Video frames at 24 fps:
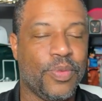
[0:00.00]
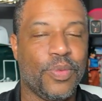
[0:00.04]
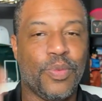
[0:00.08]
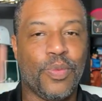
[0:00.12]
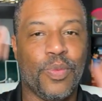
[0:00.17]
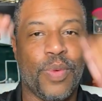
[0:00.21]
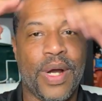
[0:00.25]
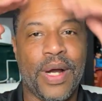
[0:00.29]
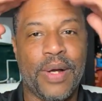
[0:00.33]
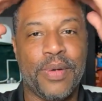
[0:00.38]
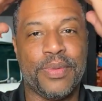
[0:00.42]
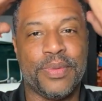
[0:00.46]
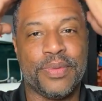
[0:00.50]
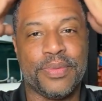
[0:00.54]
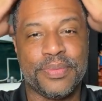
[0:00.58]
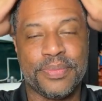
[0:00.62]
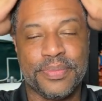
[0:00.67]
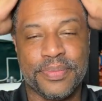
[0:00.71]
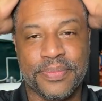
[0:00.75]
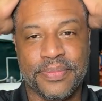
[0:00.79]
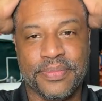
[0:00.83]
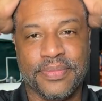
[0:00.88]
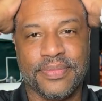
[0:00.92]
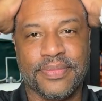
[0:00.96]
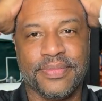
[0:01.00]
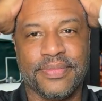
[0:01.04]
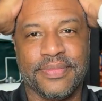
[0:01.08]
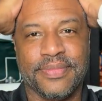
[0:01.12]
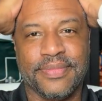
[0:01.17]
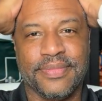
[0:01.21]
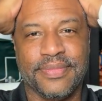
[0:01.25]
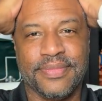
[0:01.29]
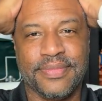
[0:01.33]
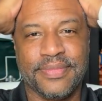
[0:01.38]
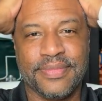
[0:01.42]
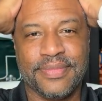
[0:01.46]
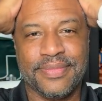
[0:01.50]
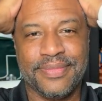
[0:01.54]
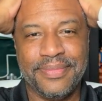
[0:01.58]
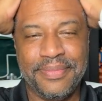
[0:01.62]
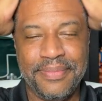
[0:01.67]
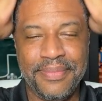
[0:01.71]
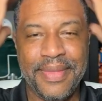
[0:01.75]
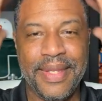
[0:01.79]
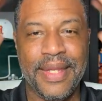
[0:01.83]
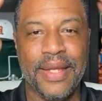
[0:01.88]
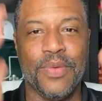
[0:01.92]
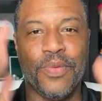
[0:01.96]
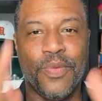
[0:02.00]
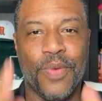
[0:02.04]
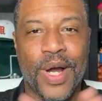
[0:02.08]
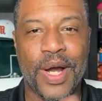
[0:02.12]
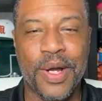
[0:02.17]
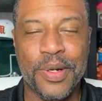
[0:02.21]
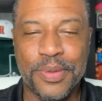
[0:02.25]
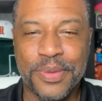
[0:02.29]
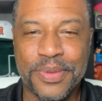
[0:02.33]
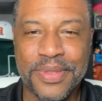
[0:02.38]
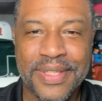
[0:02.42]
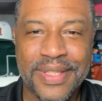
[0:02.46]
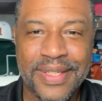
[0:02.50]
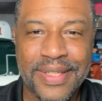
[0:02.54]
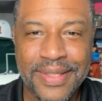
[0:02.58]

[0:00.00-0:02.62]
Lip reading: Wow. Wow.